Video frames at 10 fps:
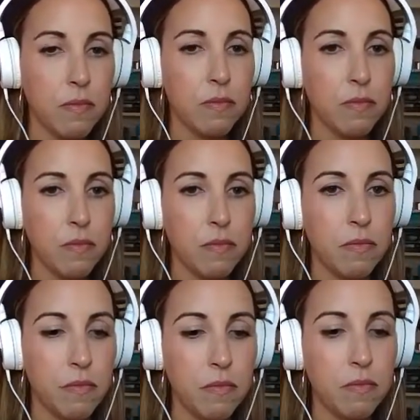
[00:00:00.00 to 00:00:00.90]

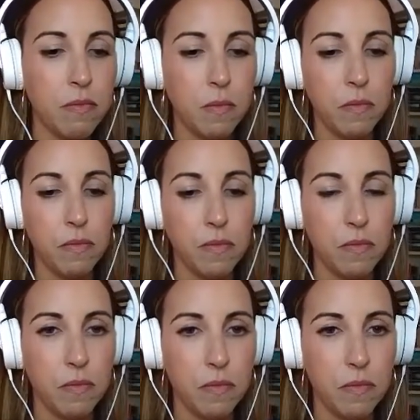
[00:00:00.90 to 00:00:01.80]

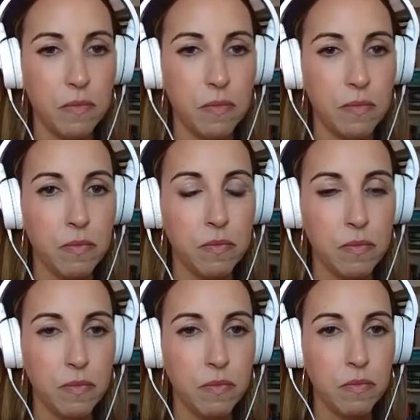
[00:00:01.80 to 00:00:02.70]

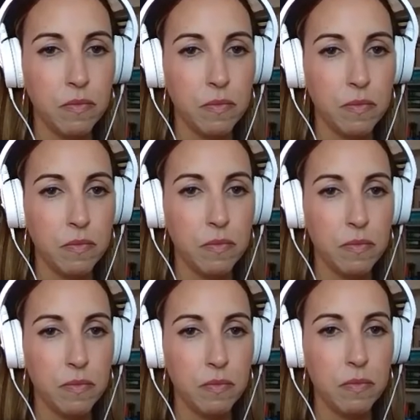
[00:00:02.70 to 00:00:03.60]

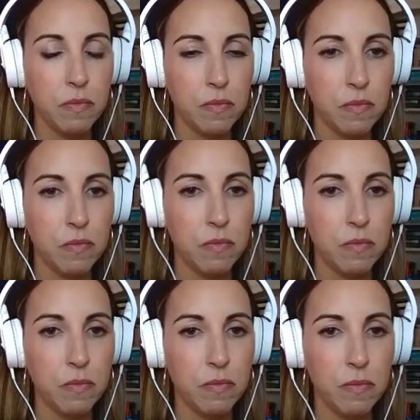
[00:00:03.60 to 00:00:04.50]

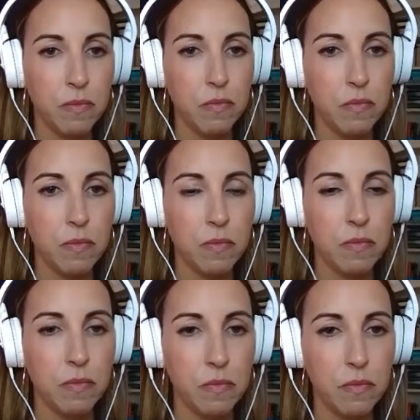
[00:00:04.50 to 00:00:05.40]

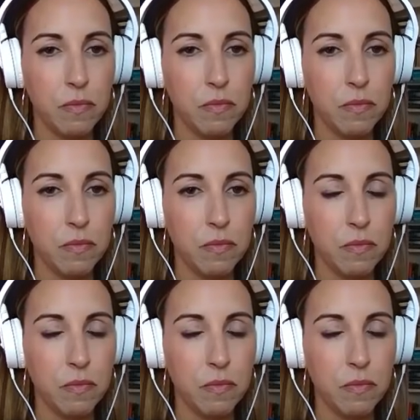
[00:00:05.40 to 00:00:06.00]
[no speech]